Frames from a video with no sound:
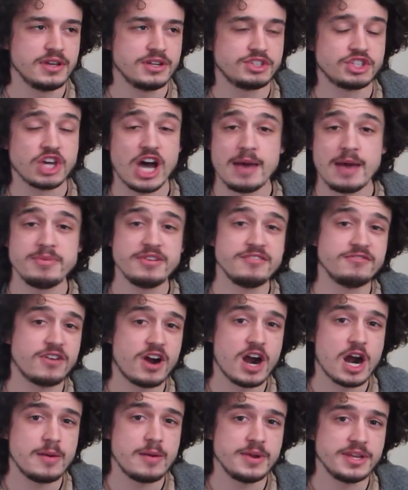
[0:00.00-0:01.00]
type
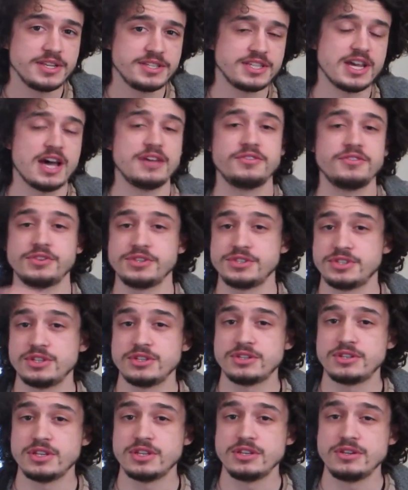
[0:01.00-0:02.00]
environments, others
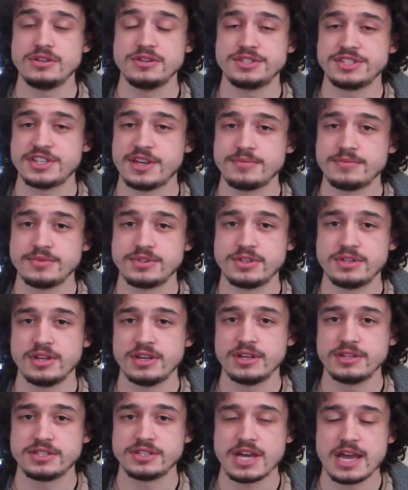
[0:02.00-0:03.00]
that use
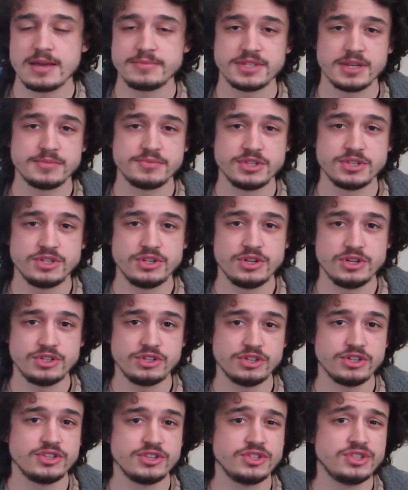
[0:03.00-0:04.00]
type
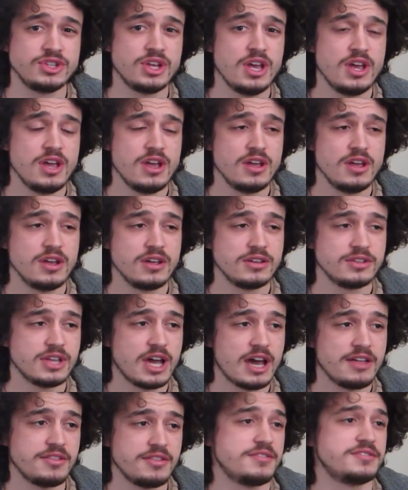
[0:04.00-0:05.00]
substitutions,
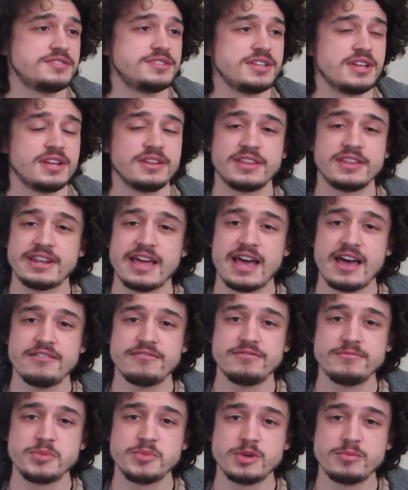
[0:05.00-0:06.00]
others that
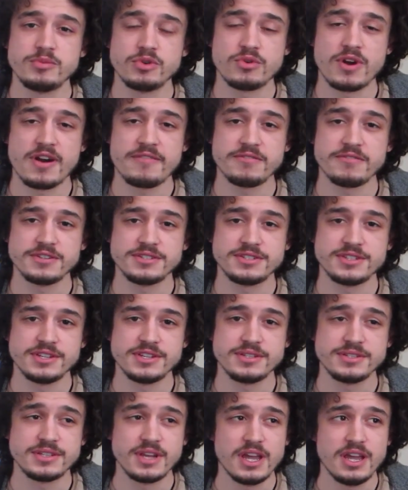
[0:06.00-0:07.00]
have mutable
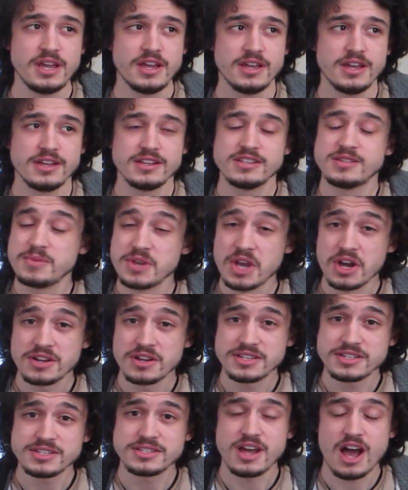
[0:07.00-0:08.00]
references. To be
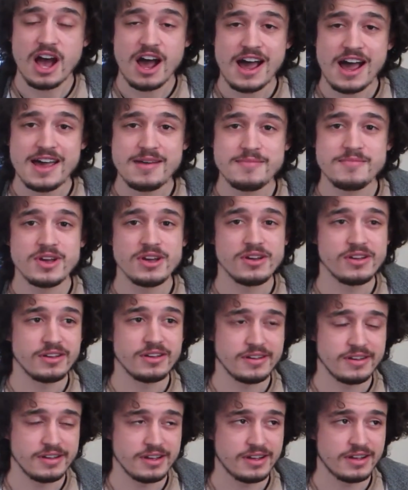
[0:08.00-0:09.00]
honest, I
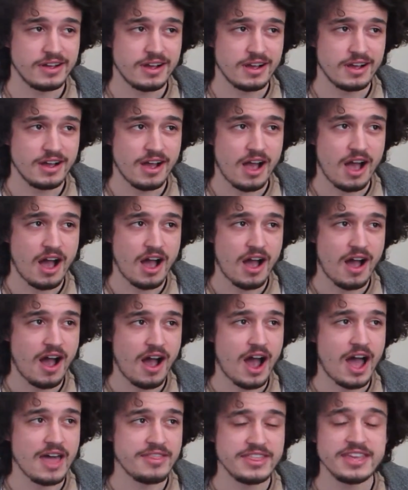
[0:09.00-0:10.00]

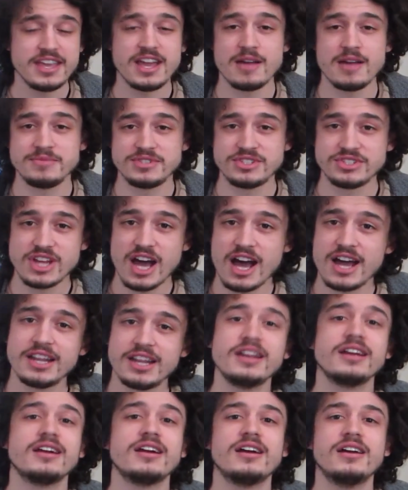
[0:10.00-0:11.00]
think I'm
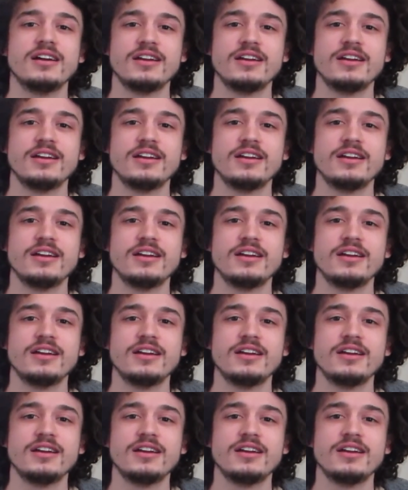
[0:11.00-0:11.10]
starting